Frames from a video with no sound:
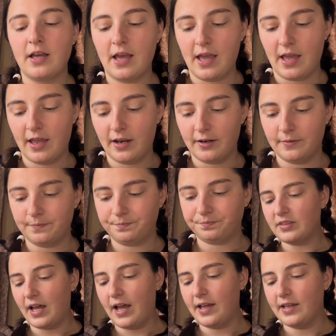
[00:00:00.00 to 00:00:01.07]
And
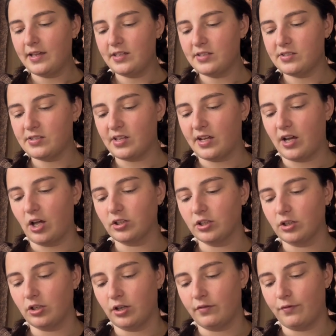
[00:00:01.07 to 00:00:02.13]
that is like a
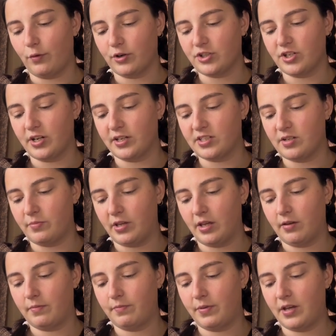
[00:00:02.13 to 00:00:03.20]
little unfortunate to
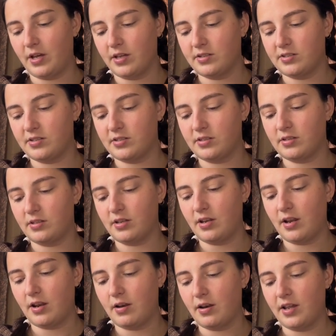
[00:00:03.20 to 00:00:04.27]
me because
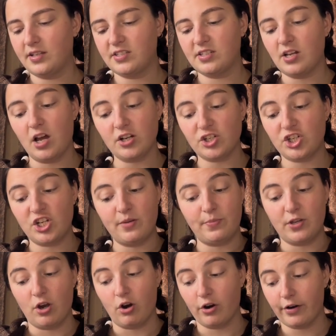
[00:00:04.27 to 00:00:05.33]
it's not cheap
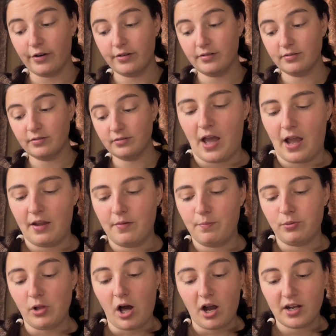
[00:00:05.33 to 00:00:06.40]
yarn. I
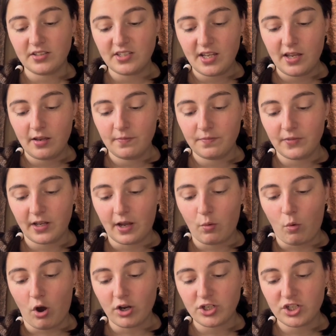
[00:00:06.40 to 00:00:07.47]
blocked it, like I
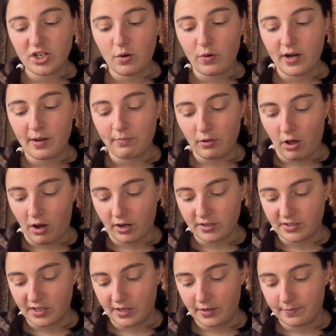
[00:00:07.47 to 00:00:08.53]
washed it when I
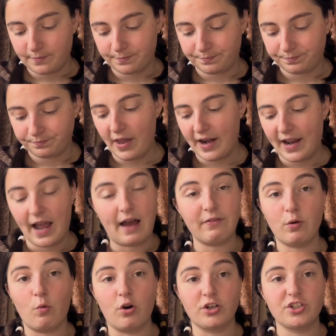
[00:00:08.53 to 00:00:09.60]
blocked it, and I
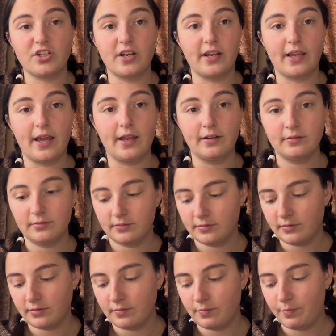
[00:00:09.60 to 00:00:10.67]
haven't washed it again.
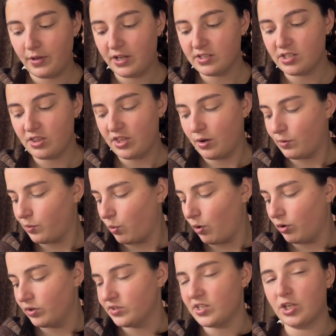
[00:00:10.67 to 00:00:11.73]
Because the thing with
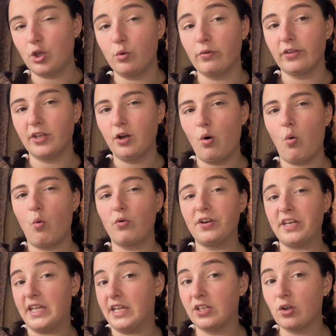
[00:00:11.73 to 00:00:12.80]
wool is like you really don't
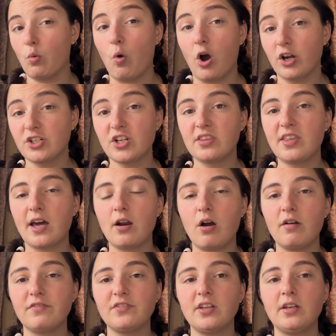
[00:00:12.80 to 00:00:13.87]
need to wash it that
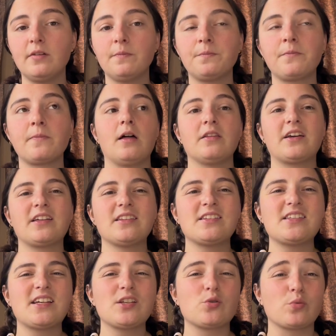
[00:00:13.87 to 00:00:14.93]
often. Like unless
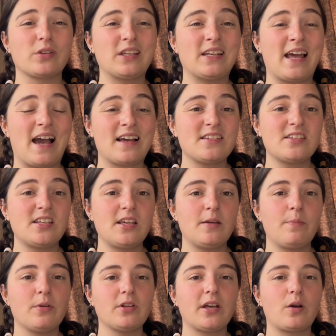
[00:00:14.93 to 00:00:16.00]
it gets really nasty,
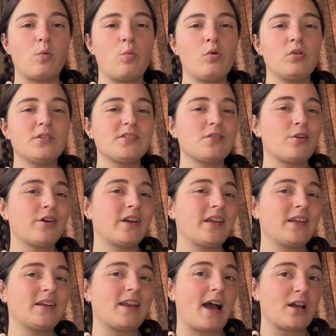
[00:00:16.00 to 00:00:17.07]
but like wool is
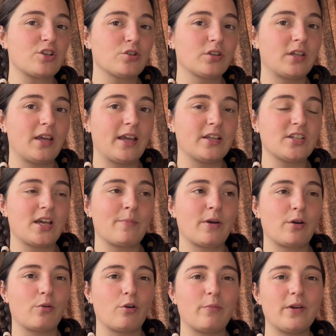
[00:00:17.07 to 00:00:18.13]
already naturally
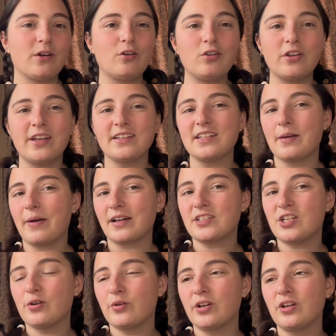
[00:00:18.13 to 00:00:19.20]
antimicrobial and
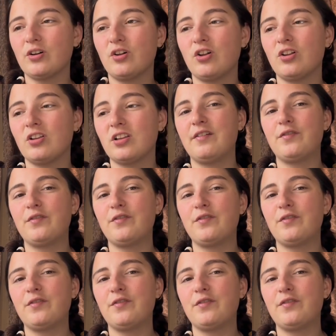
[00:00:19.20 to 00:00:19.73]
antibacterial.